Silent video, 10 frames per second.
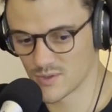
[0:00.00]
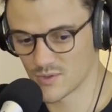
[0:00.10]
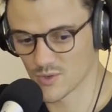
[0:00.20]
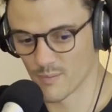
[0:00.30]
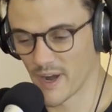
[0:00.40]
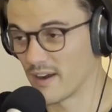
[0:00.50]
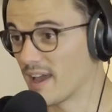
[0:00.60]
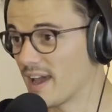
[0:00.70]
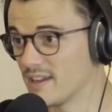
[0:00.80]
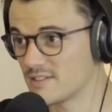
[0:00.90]
Drawn barrier
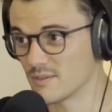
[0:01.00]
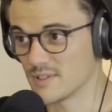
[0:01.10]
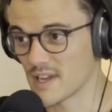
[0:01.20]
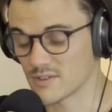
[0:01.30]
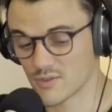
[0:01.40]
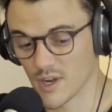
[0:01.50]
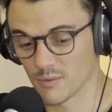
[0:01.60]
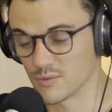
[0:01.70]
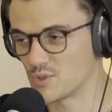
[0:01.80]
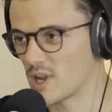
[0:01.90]
8, so he's out of
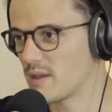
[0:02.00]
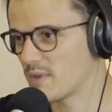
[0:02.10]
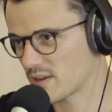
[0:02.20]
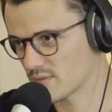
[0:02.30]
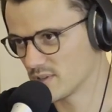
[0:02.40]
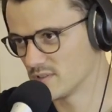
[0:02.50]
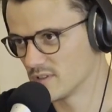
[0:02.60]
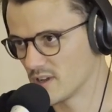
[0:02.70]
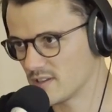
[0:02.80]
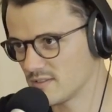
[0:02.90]
trouble. J-Mac
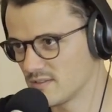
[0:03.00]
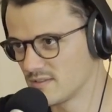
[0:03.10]
reunited.